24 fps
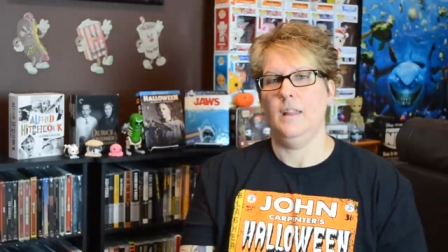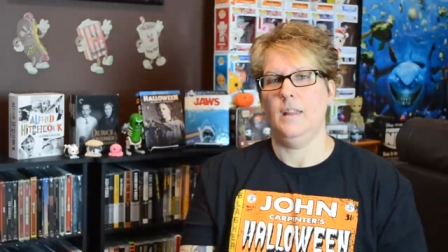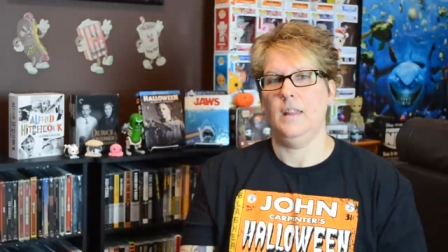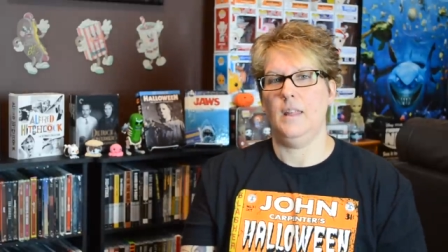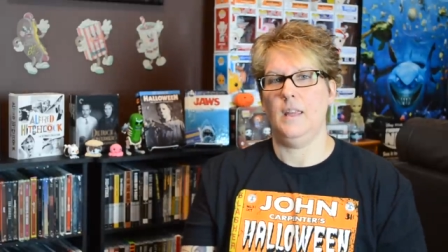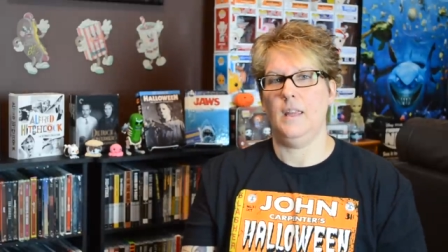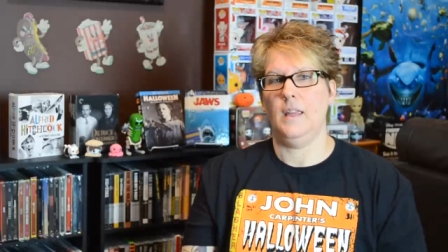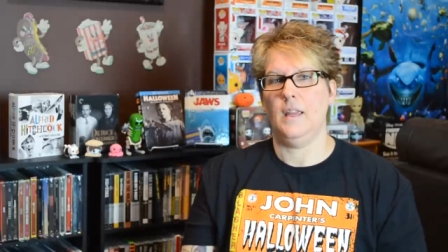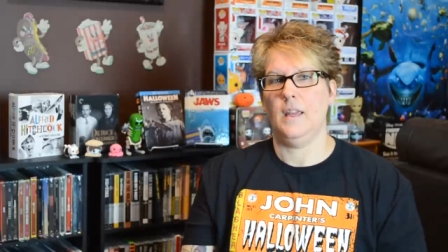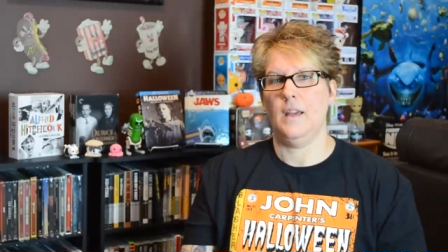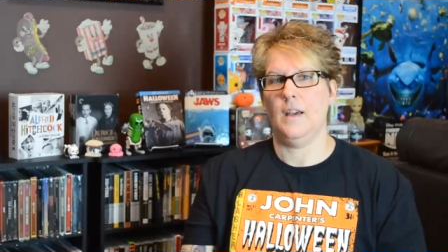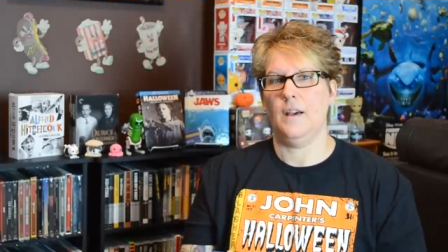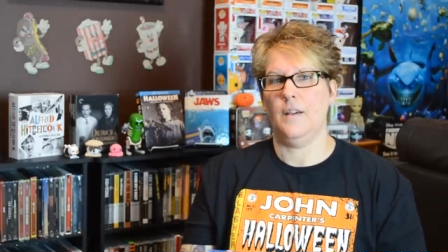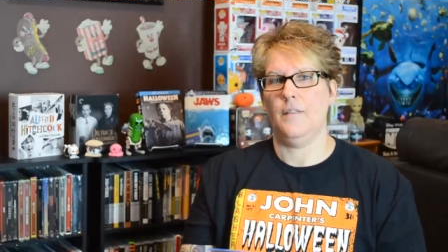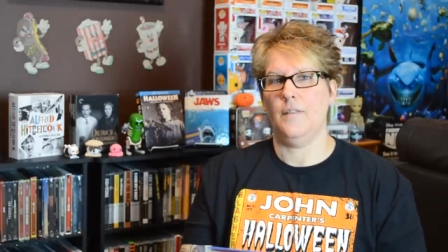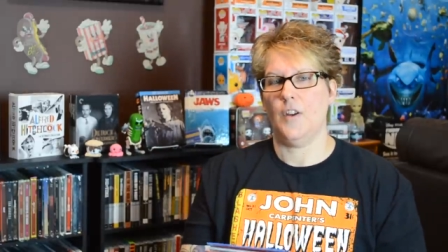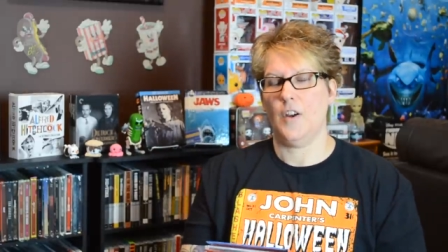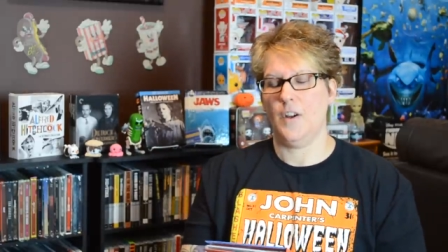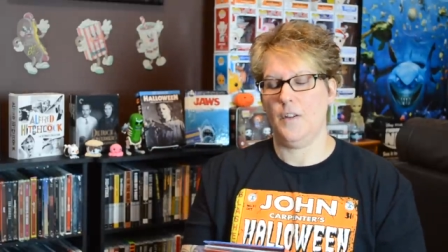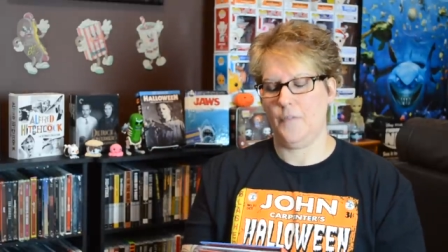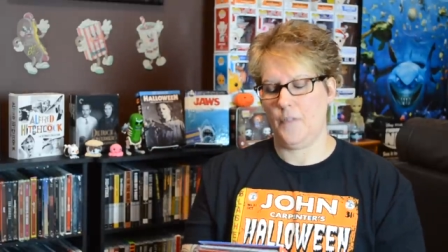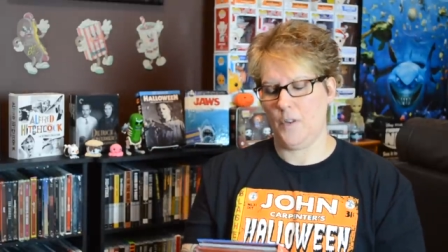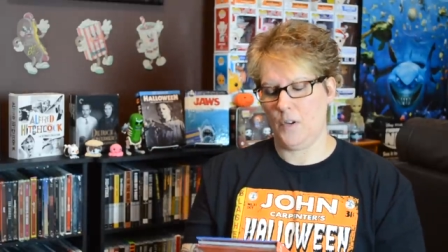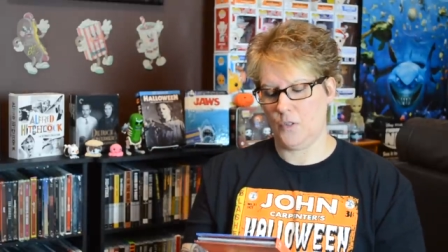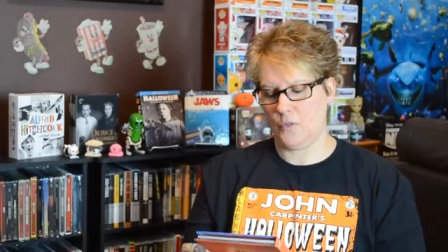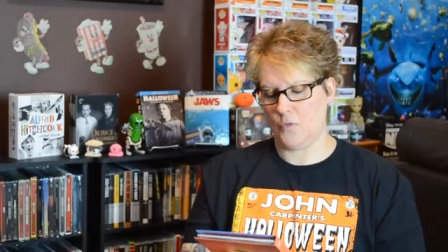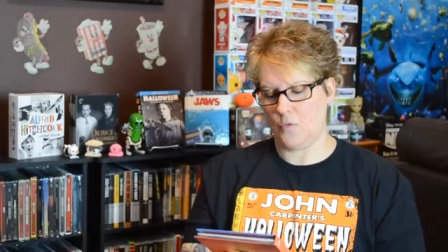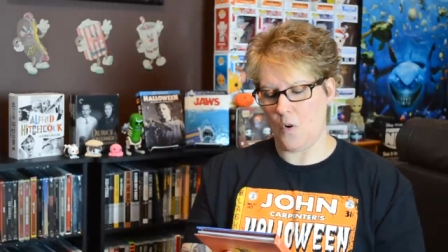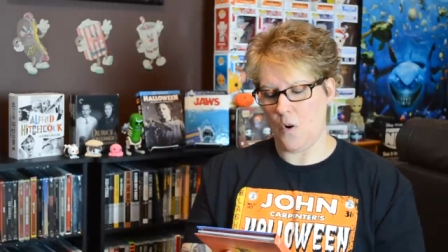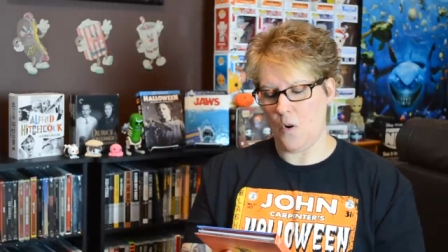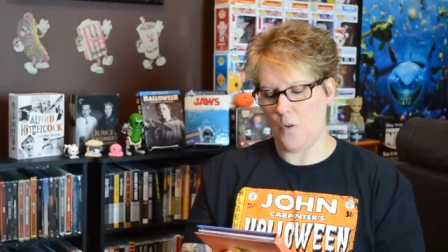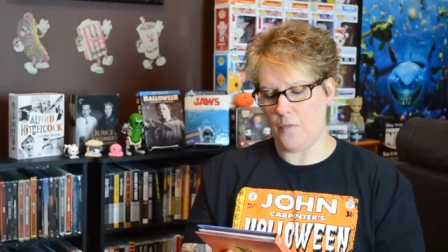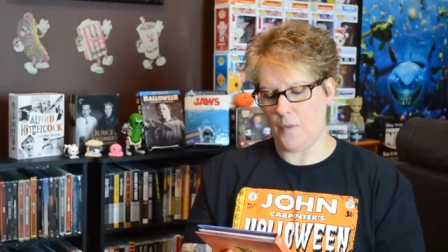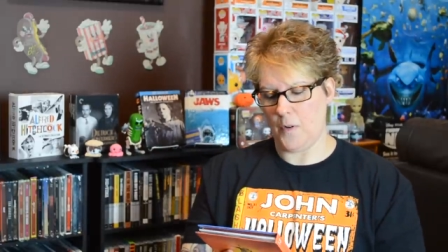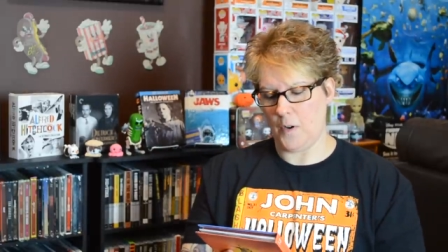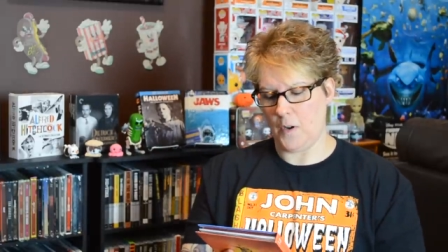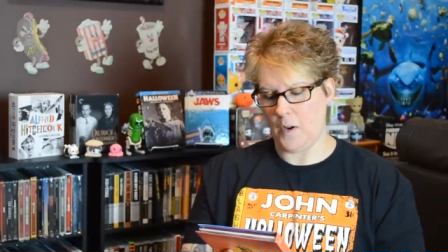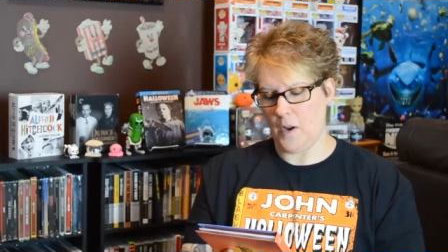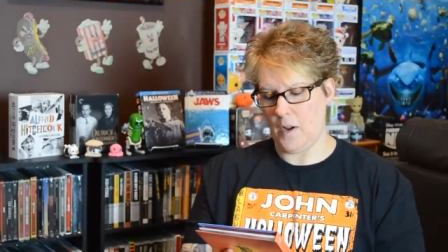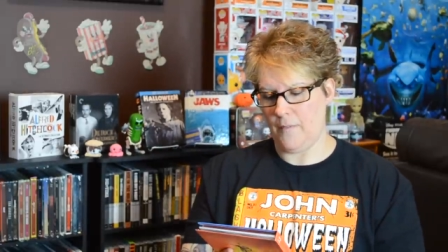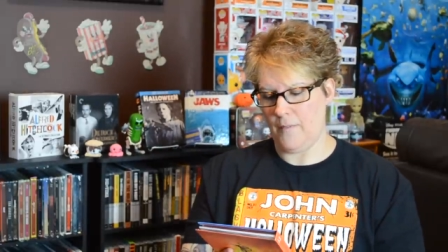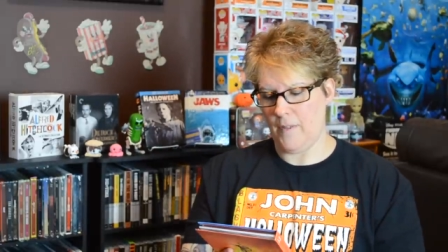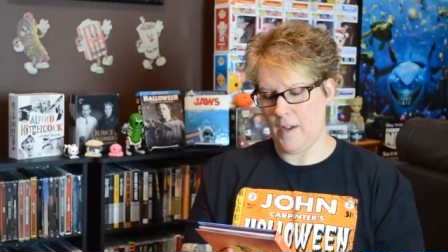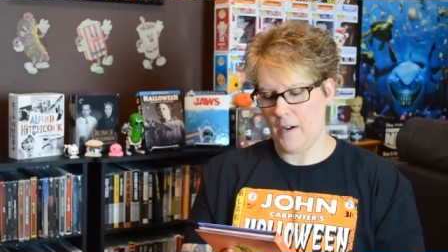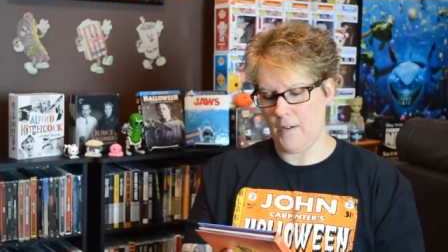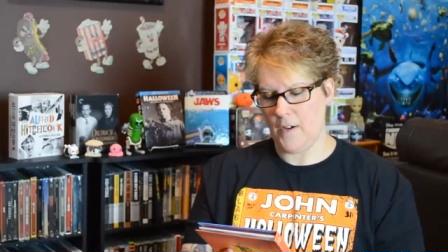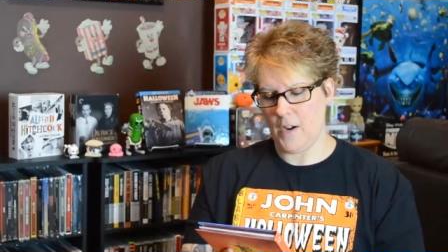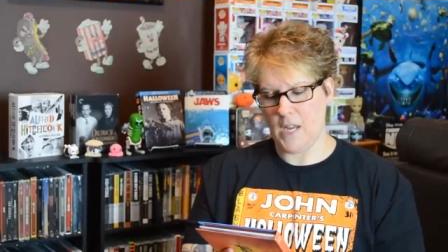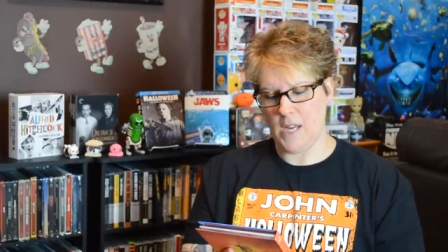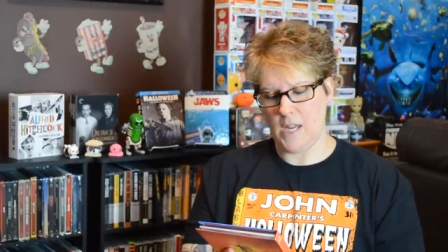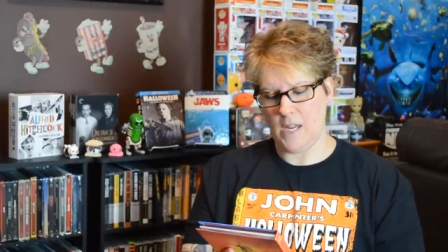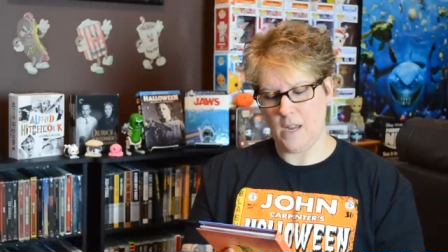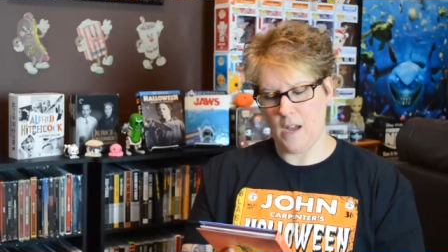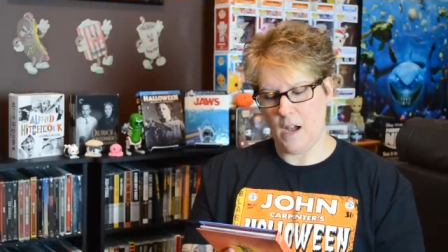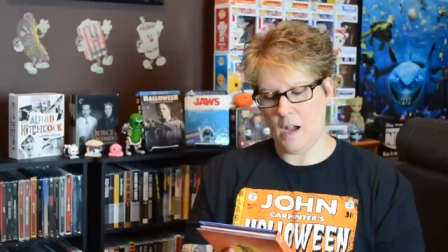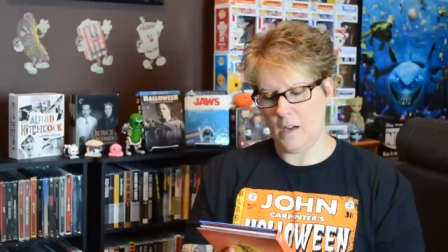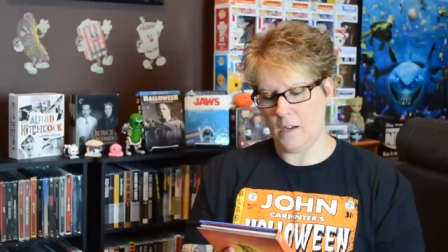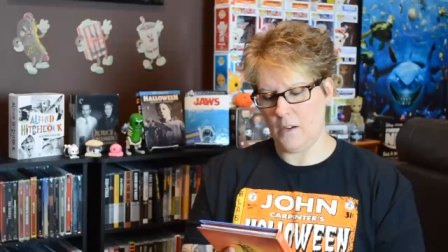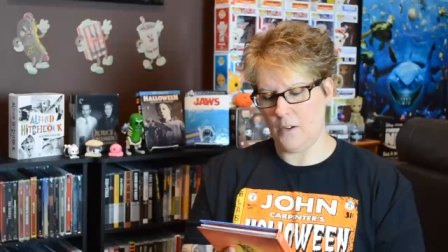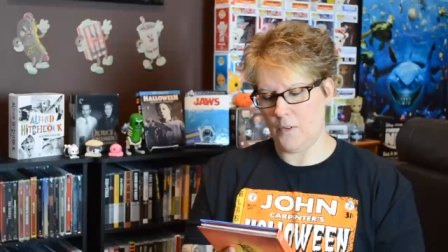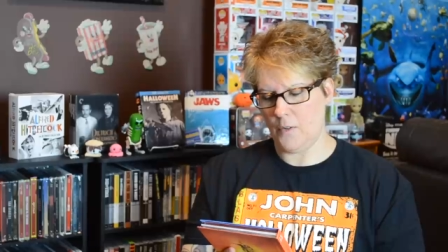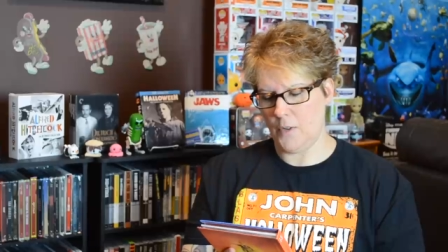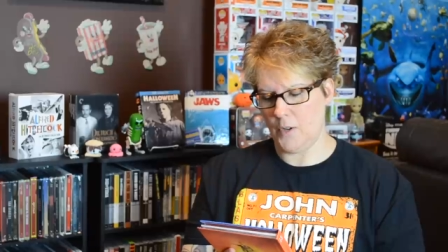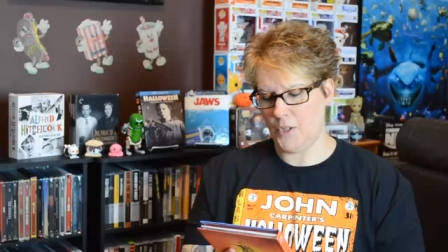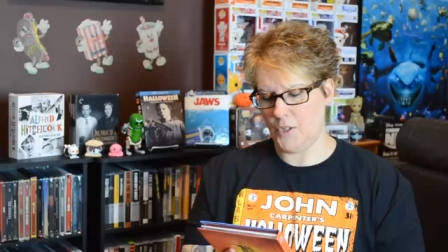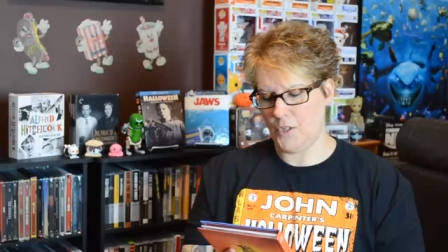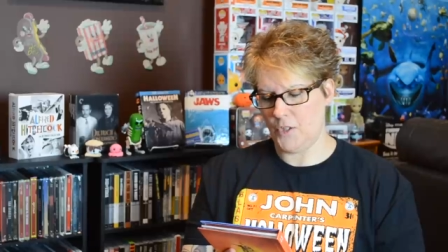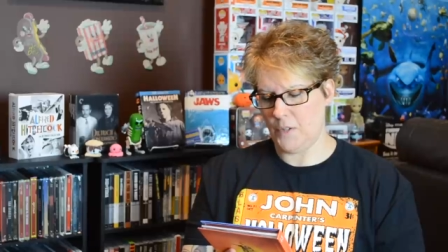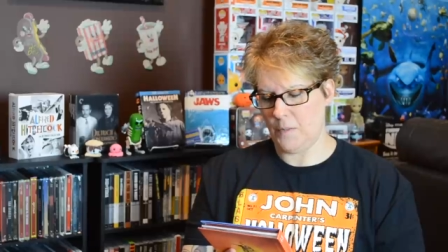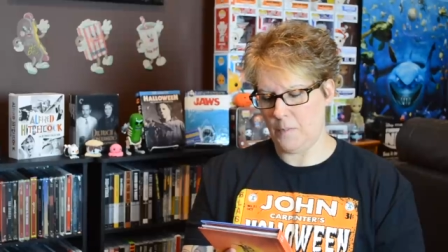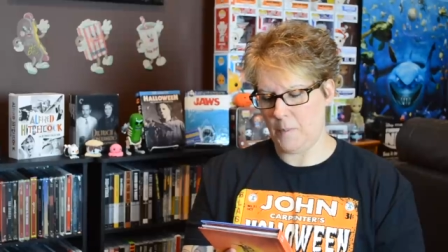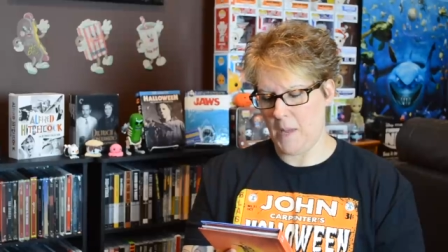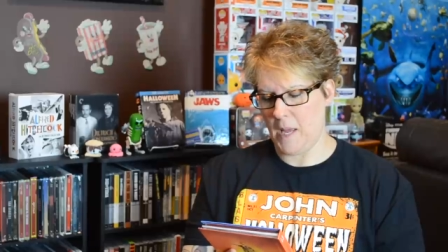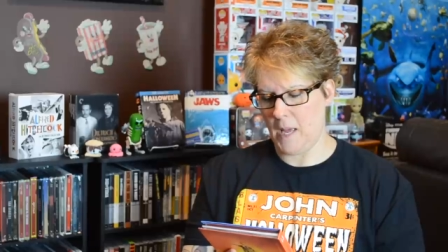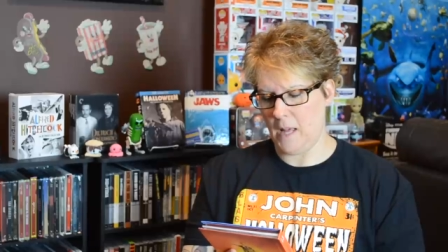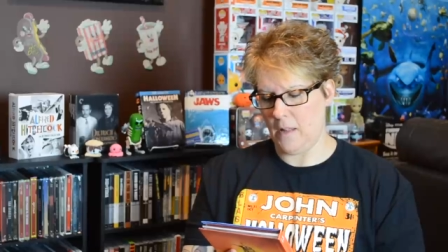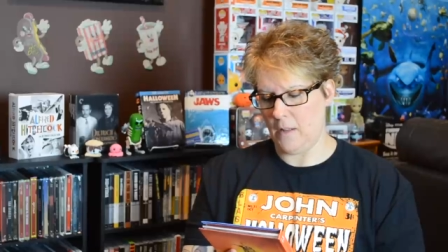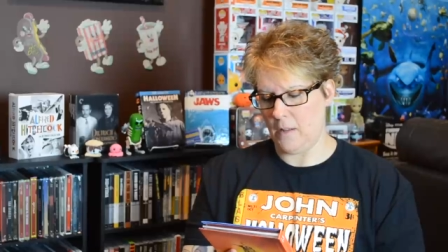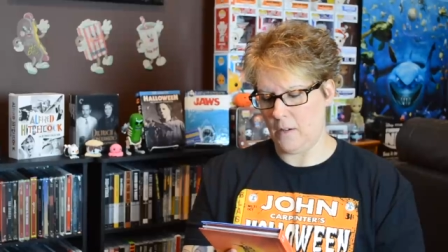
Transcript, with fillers: the very first role for a very young Christian Bale.